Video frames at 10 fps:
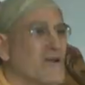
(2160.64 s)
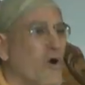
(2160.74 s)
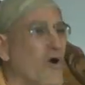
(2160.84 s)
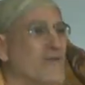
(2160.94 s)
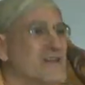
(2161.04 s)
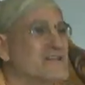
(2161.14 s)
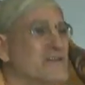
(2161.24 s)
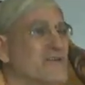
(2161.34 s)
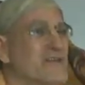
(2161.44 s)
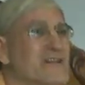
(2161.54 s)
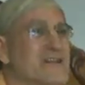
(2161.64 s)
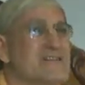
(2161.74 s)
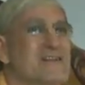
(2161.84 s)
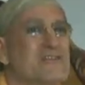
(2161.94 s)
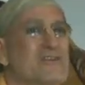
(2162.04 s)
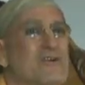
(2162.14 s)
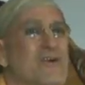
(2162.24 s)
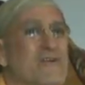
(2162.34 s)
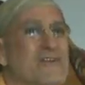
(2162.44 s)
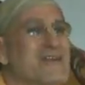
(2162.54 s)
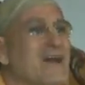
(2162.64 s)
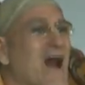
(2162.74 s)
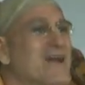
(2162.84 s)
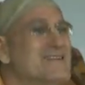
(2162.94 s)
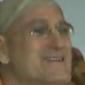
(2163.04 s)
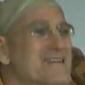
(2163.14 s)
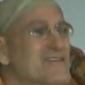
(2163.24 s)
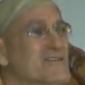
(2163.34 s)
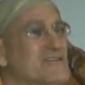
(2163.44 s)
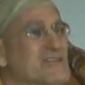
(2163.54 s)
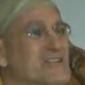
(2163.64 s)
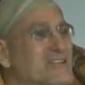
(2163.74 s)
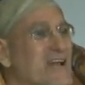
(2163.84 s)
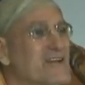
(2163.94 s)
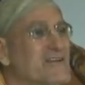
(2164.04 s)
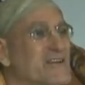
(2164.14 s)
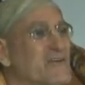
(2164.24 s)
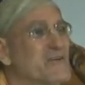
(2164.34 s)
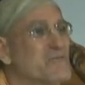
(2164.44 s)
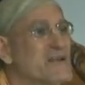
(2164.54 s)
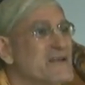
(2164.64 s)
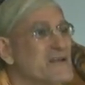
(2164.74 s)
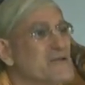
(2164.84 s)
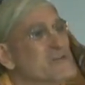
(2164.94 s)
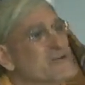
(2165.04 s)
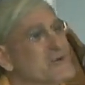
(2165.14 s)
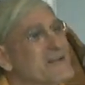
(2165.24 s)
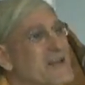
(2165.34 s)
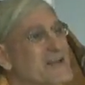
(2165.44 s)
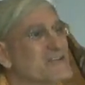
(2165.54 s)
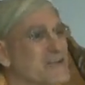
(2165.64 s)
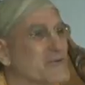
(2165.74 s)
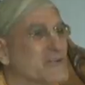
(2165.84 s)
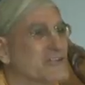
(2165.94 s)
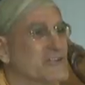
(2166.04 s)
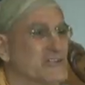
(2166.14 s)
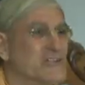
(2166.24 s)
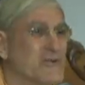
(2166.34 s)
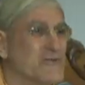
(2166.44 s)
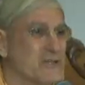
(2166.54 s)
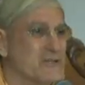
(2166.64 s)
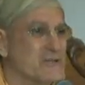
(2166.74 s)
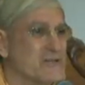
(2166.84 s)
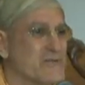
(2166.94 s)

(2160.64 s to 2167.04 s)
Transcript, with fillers: all these different things. These are the ideal secondary mediums to engage in Krishna's service.